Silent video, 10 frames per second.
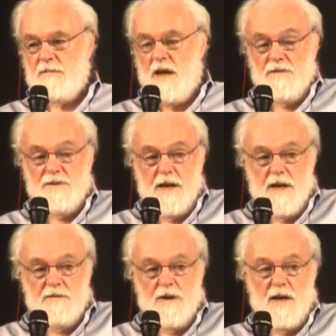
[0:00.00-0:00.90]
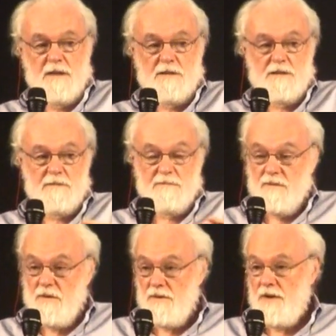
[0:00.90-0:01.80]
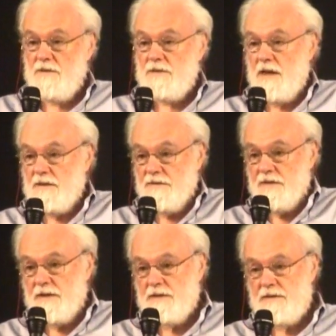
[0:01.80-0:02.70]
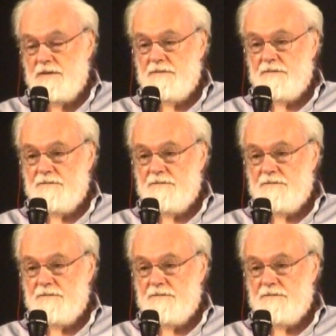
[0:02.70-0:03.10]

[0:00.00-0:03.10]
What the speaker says: healthcare rights, all of those kinds of things.